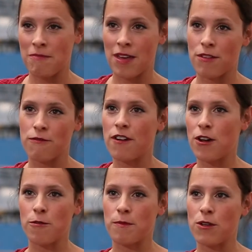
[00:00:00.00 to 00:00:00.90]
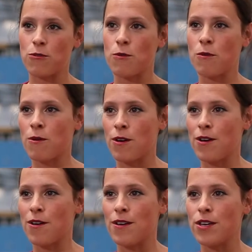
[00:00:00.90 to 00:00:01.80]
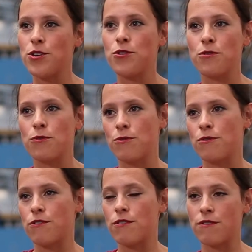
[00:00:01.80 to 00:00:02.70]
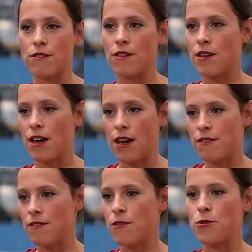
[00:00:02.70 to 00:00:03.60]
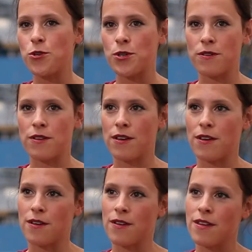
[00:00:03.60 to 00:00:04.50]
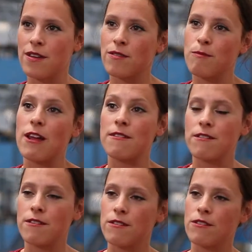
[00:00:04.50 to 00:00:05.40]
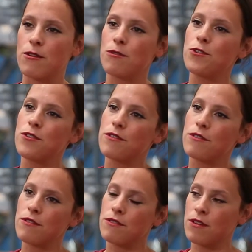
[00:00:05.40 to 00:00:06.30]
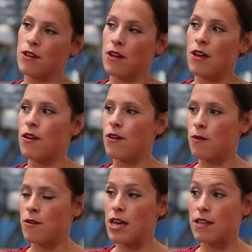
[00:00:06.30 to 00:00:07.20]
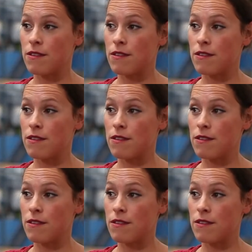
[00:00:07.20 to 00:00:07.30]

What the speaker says: environmental issues, such as the ocean, plastic in the oceans, and